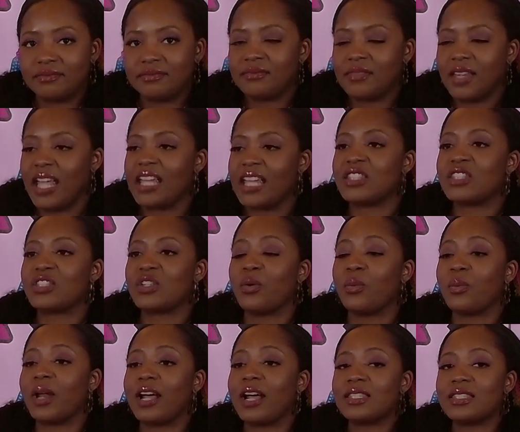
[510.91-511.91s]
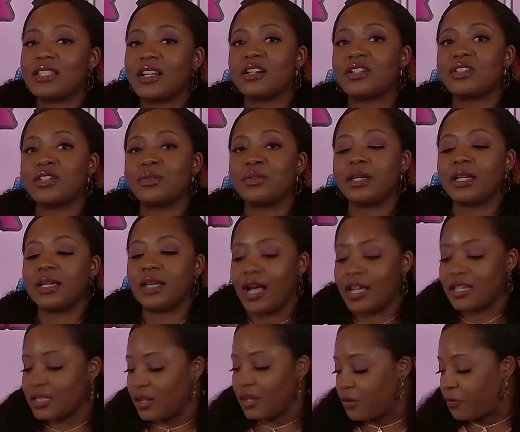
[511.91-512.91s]
And so what I started doing, I
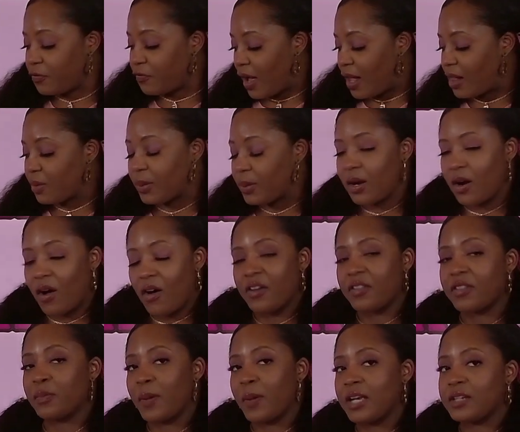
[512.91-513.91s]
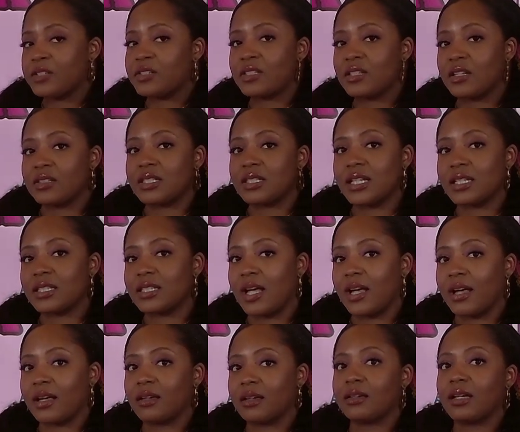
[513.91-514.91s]
started following all the pages on TikTok
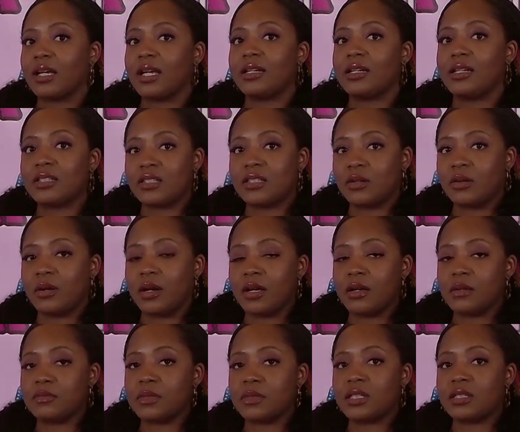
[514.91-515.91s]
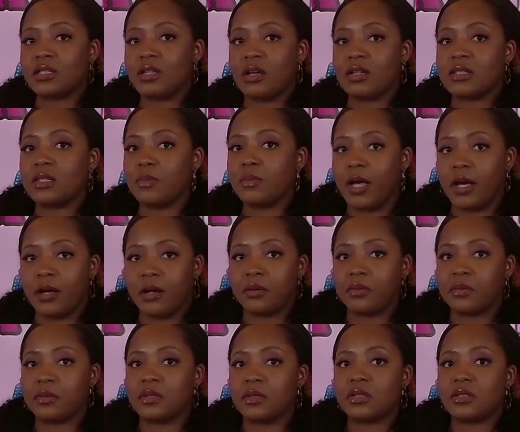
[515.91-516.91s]
and Instagram that talked about
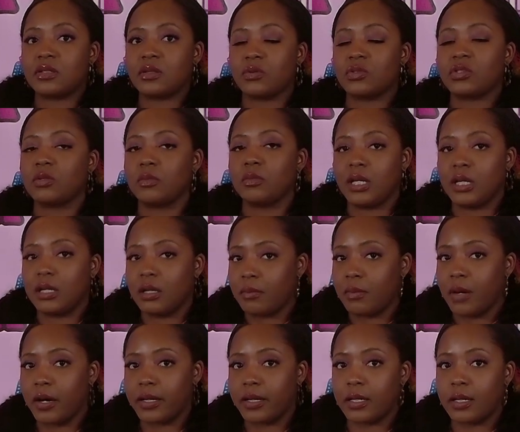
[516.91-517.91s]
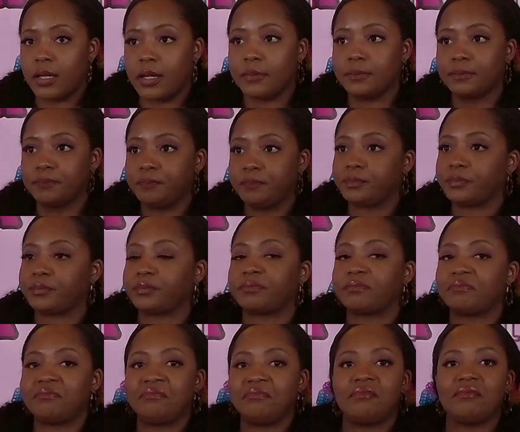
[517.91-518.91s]
social media marketing.
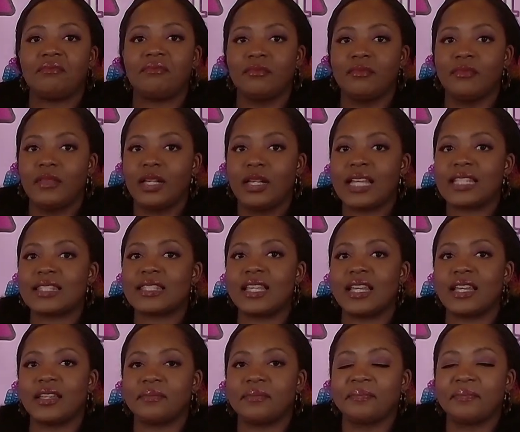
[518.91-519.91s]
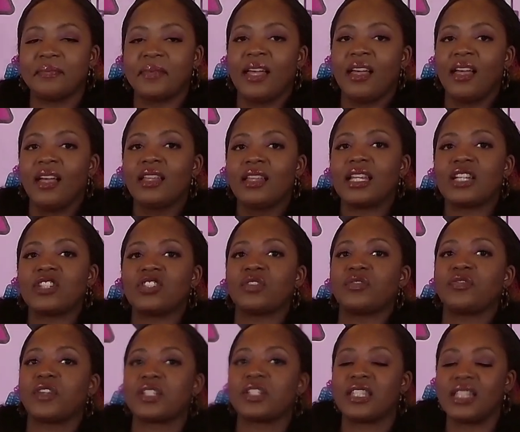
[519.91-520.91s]
That's it. That's your
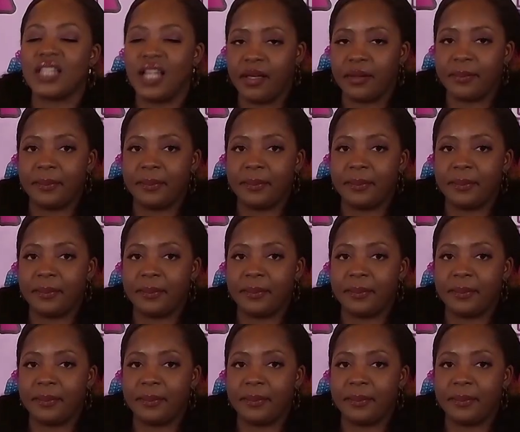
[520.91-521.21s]
first step.